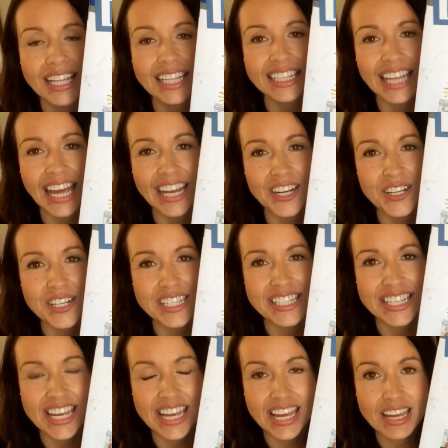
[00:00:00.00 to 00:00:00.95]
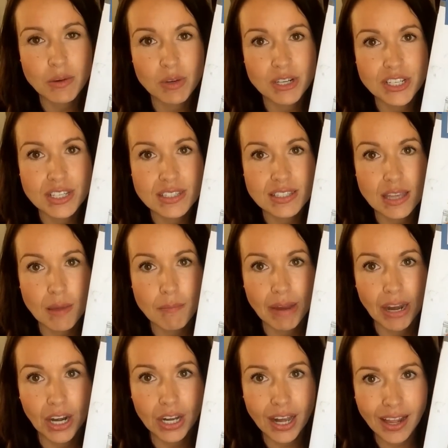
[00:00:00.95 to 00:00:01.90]
letter D, which is
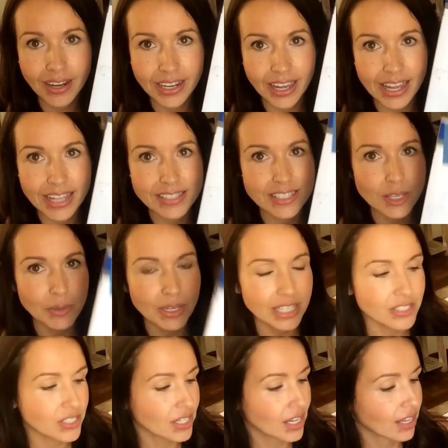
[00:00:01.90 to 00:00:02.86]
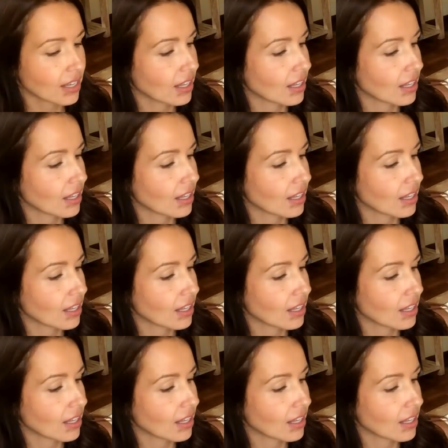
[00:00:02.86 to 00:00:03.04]
Americana. And so each